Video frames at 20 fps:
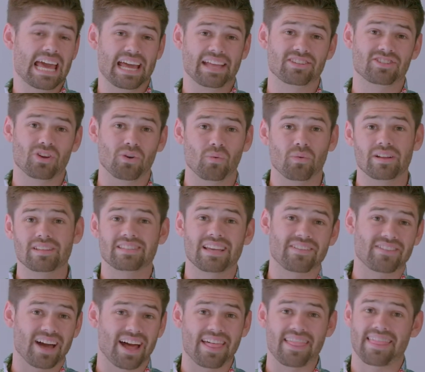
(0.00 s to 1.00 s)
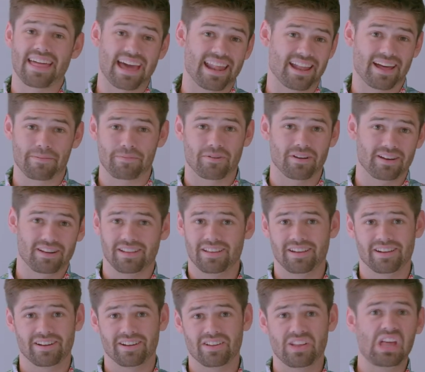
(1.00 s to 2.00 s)
And so once I've got that upgrade in
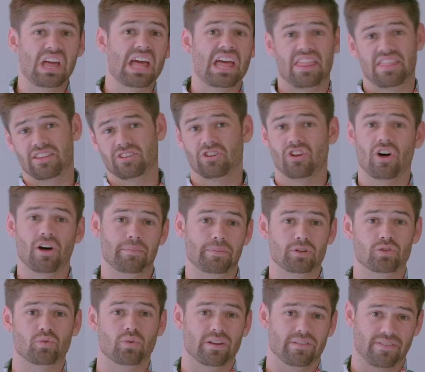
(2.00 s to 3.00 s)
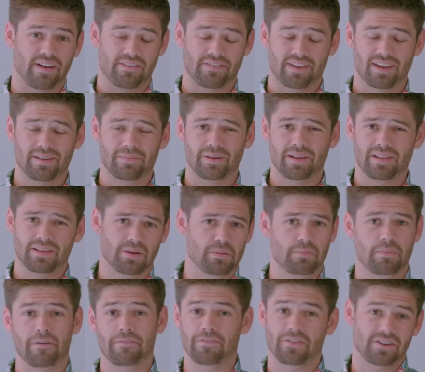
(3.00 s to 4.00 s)
here, this will all be 25 gigabit,
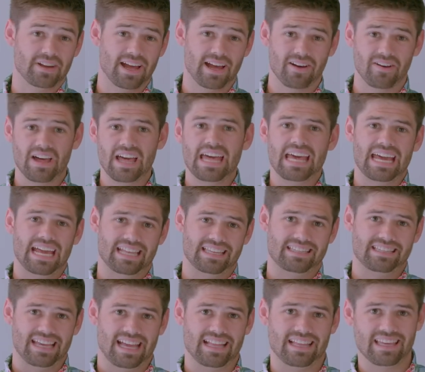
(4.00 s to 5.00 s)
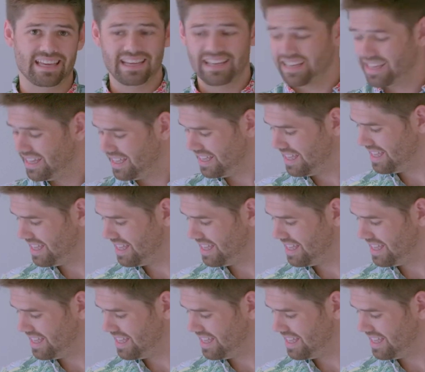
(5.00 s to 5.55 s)
but for now it's 10 gig.